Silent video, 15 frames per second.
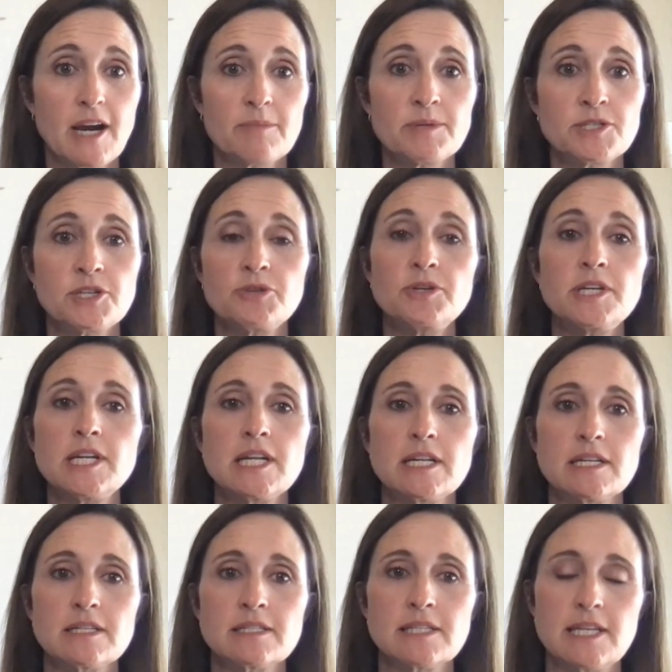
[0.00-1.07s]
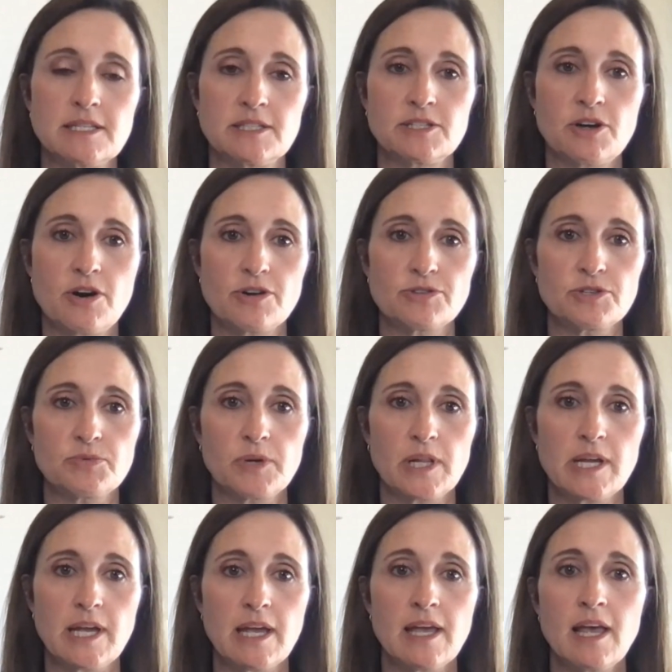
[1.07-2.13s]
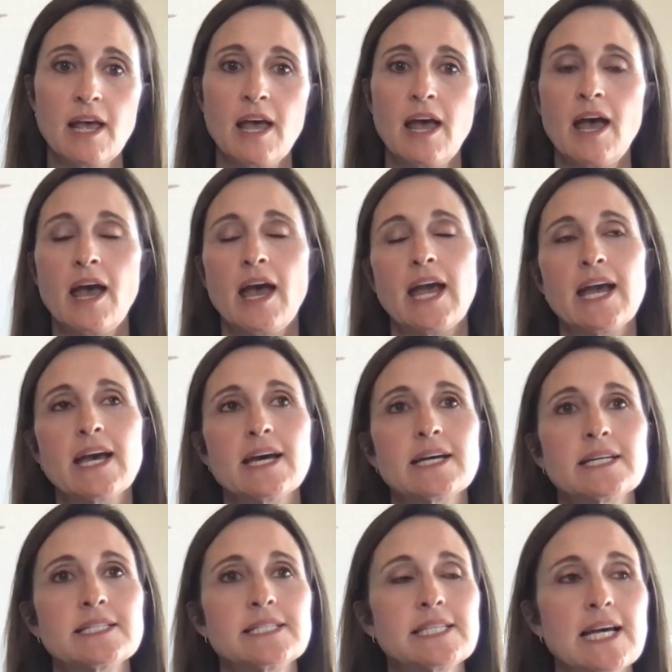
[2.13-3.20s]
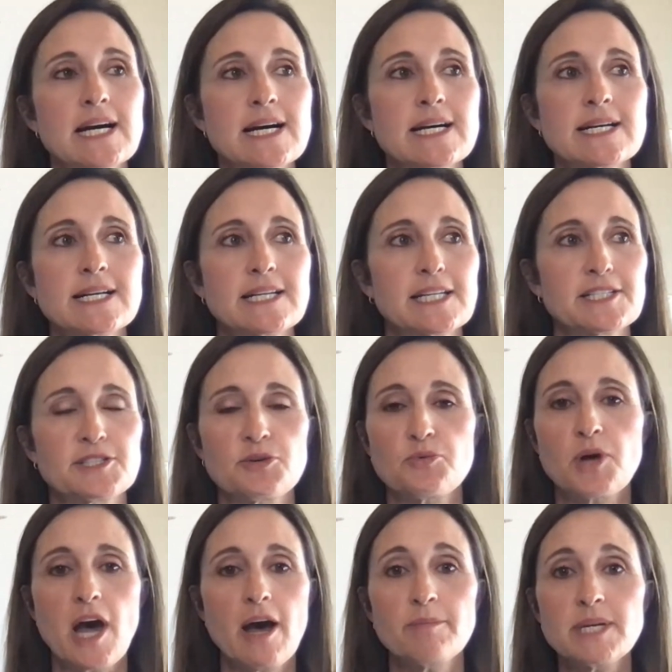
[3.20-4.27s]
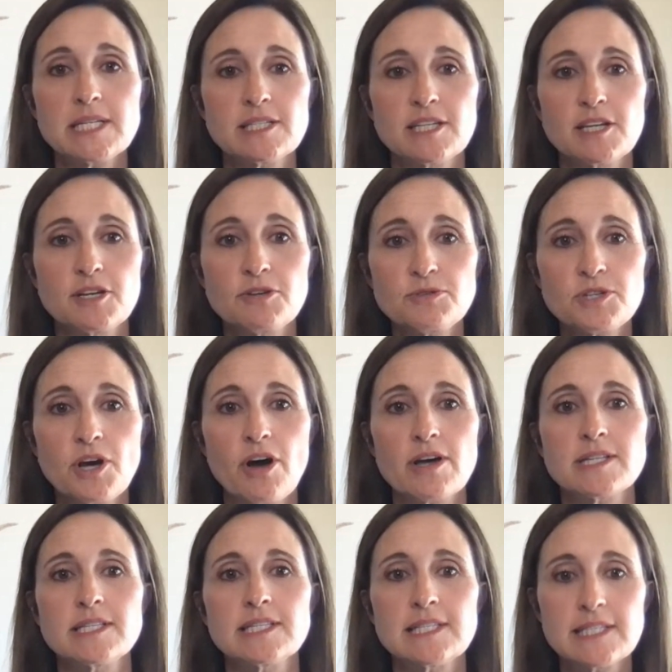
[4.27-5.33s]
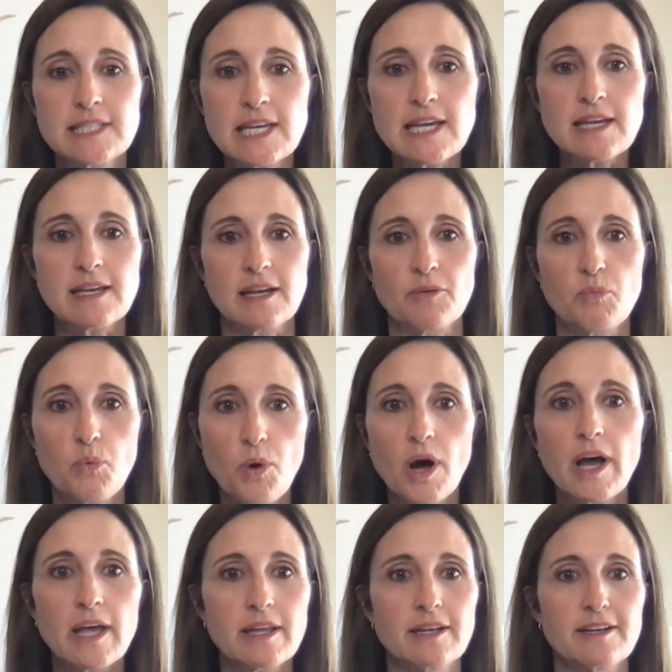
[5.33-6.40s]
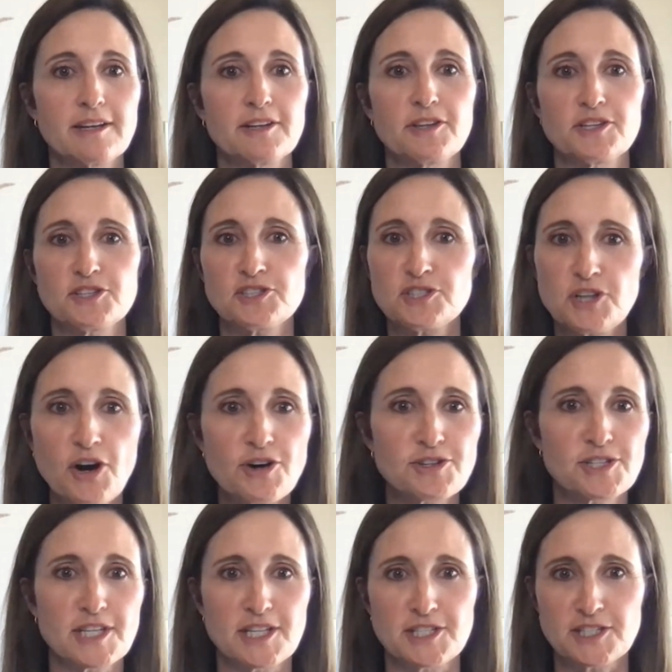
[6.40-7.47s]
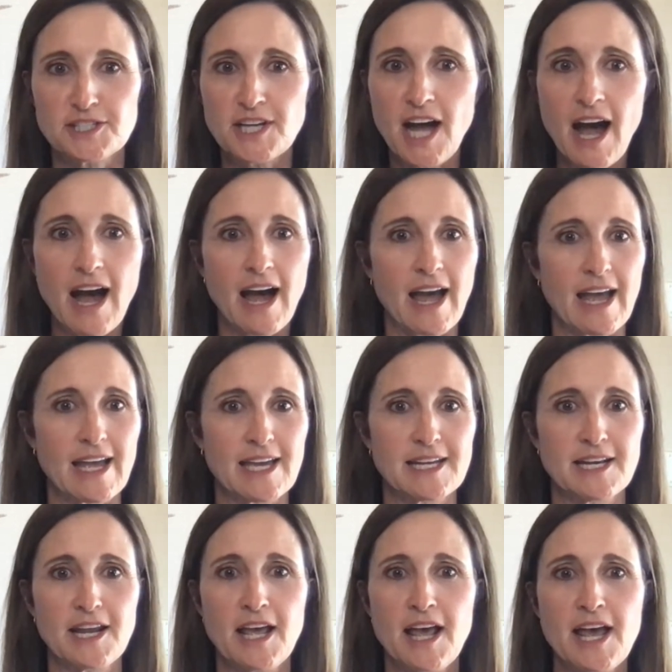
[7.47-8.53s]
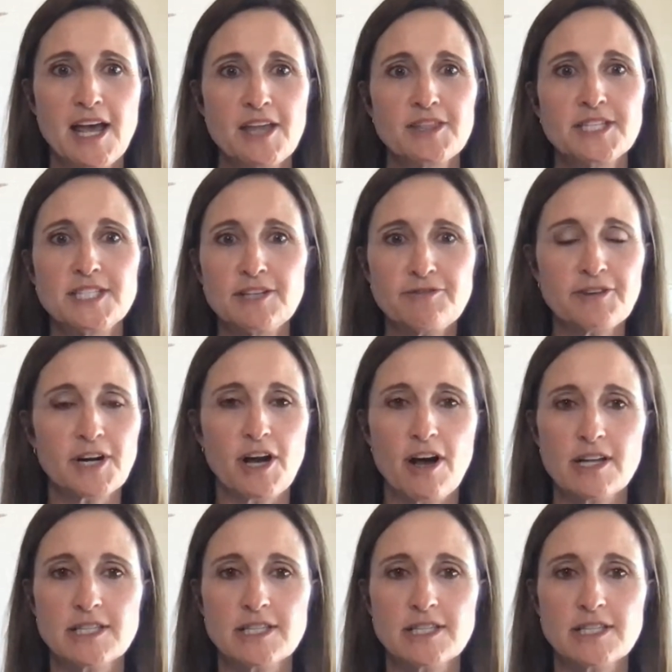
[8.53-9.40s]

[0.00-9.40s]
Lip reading: the opportunity to see stars really. And so coming to Utah and seeing what the stars in the sky and the different